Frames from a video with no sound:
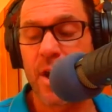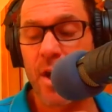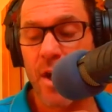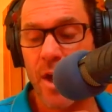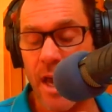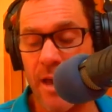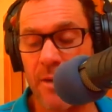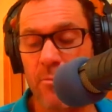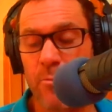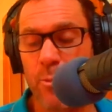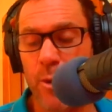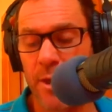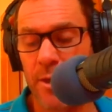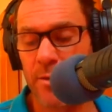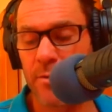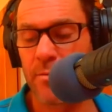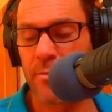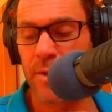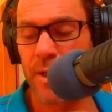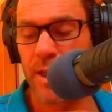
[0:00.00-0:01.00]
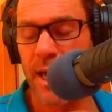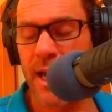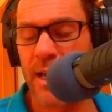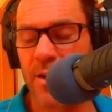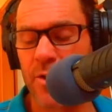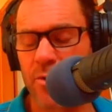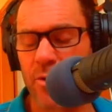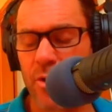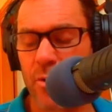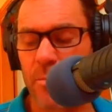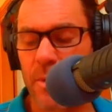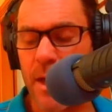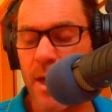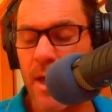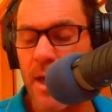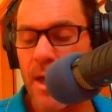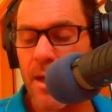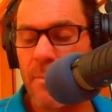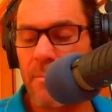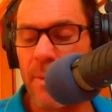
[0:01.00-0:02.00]
win the age group.
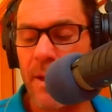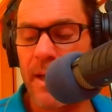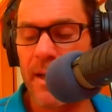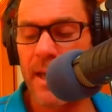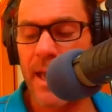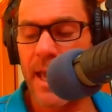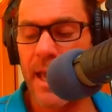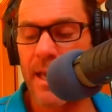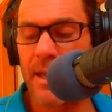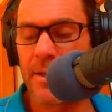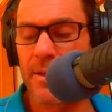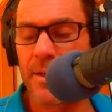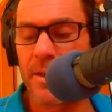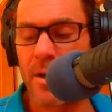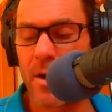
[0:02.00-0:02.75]
But had